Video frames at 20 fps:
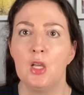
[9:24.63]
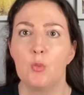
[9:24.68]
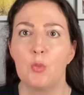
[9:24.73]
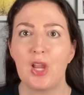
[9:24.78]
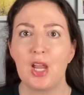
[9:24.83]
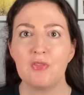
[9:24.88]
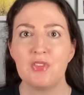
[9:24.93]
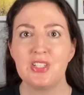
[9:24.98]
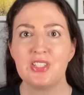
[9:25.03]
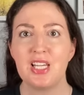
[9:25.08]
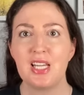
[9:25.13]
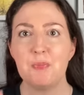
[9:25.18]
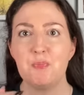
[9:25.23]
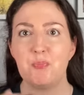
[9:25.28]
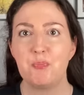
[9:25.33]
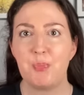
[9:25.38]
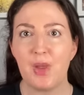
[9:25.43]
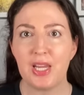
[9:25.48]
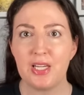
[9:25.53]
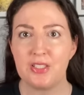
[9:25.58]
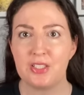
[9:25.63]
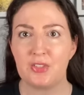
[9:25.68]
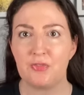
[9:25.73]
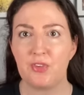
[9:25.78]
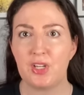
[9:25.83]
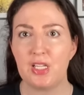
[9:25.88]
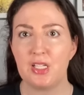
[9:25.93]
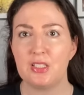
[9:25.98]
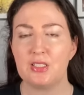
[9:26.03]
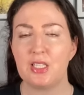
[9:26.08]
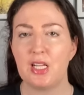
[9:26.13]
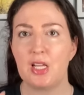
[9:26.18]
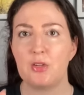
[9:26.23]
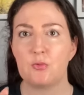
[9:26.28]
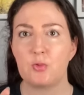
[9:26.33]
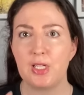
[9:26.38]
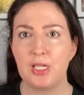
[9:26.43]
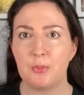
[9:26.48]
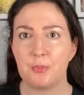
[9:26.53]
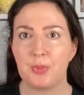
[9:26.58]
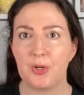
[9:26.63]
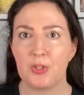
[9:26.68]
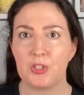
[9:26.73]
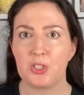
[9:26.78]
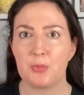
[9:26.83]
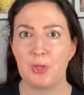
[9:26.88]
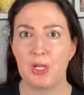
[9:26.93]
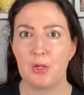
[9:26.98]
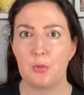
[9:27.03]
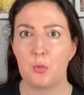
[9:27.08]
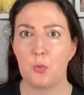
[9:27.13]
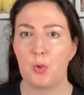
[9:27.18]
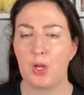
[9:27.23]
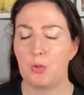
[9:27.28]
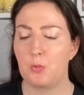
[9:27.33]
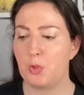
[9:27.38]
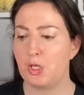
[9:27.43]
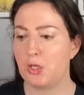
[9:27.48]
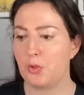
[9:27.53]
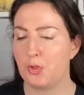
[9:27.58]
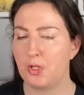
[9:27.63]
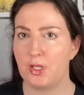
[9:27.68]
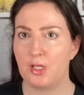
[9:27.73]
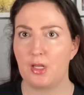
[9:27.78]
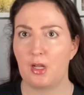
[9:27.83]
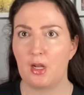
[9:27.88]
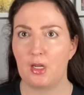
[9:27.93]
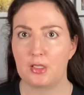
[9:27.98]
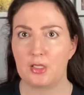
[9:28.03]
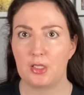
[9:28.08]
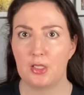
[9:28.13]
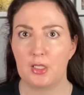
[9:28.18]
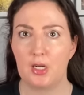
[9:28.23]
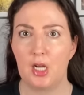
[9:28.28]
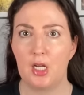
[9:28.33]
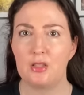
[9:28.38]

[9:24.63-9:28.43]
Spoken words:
we have the same base fees and reimbursement when we go to the doctor.